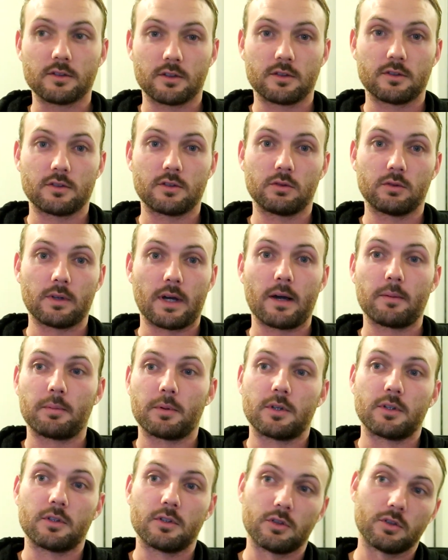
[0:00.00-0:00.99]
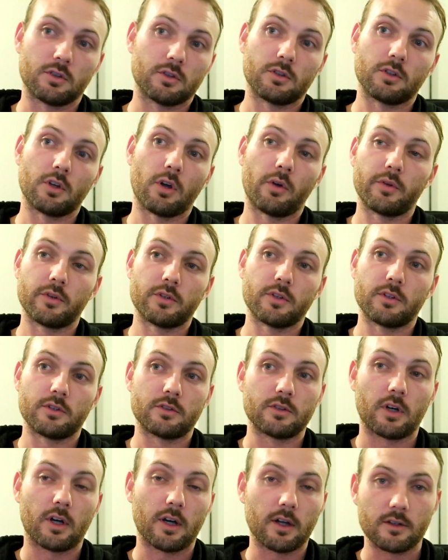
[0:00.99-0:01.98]
can still happen and you can go into the
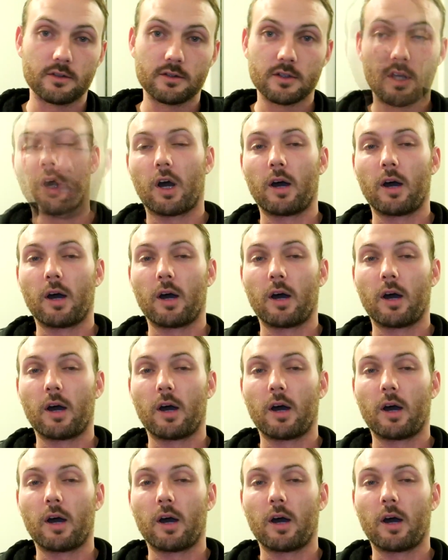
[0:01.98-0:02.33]
tires.